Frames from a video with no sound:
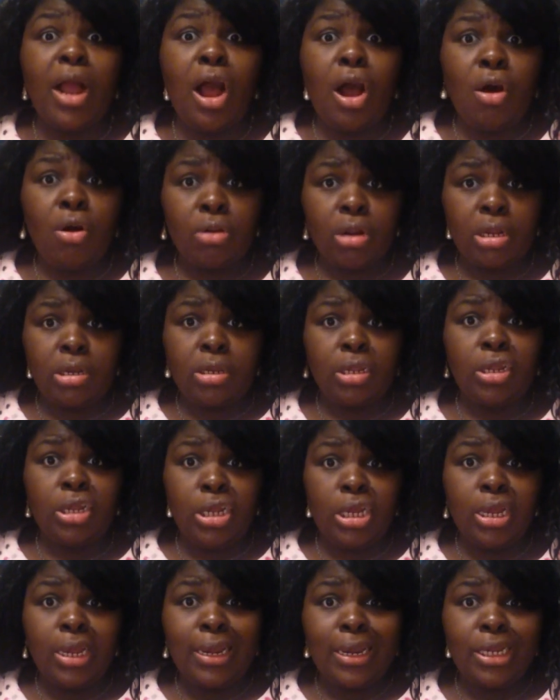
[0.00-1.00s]
all the, the
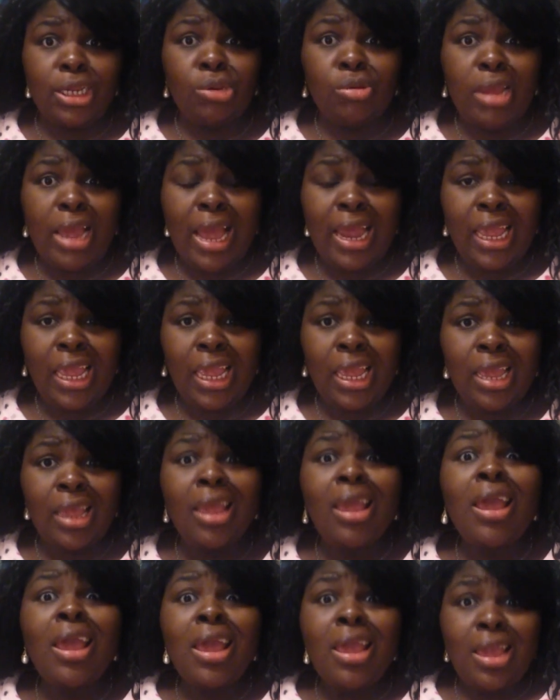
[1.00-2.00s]
good that you got in.